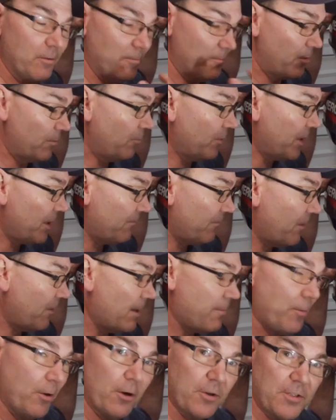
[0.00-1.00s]
But whenever
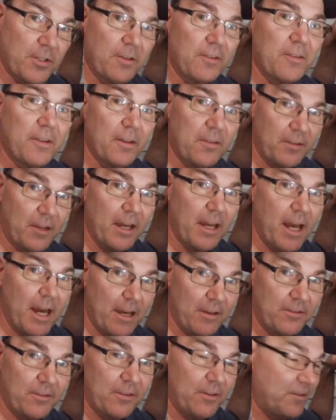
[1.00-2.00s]
I purchased this, I
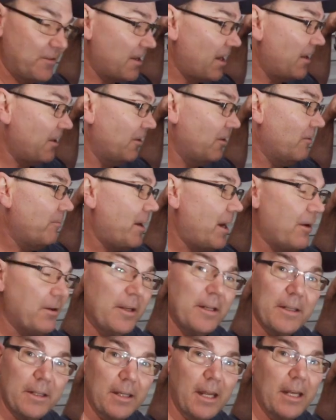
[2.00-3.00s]
asked the seller about
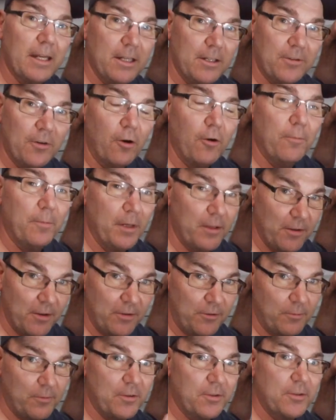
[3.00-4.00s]
it, and he told me
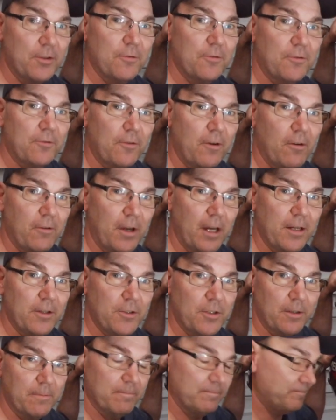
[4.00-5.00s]
this was a two-stroke
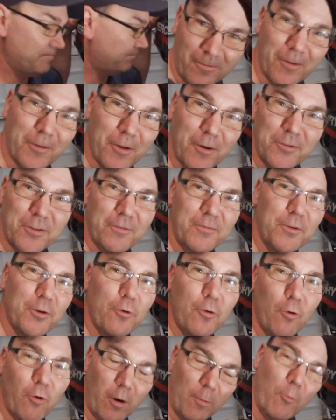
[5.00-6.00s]
engine. For those of
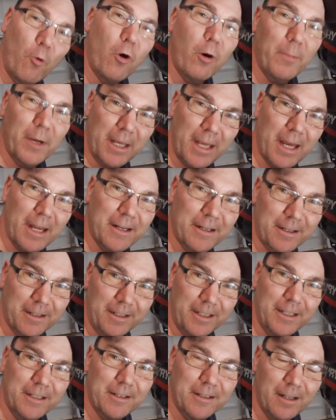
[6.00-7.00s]
you who are more
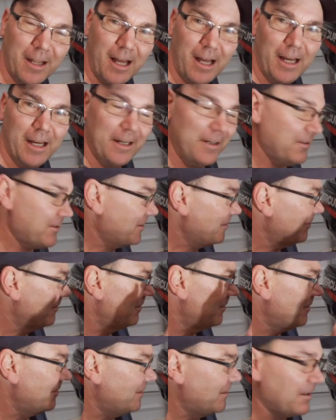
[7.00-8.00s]
mechanically inclined,
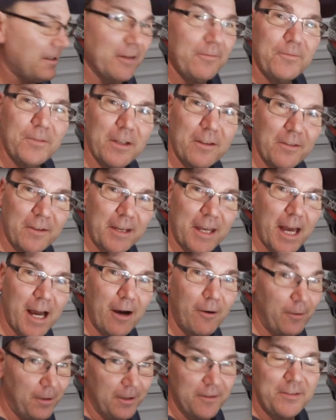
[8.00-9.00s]
lifting the
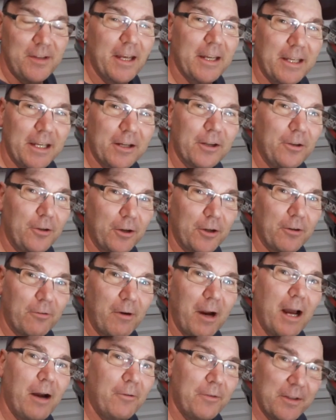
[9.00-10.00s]
cowl and taking a look
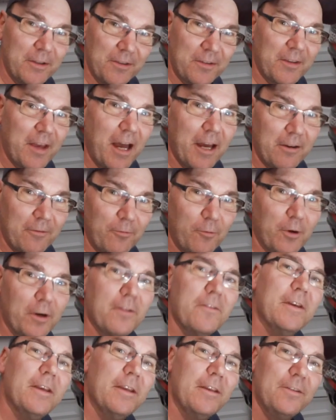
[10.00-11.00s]
around inside of
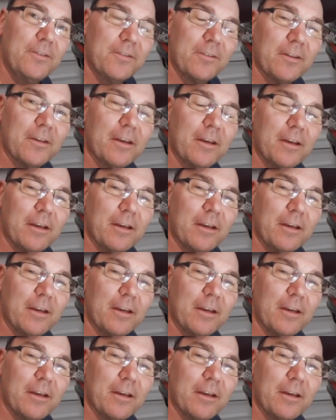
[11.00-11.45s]
one of these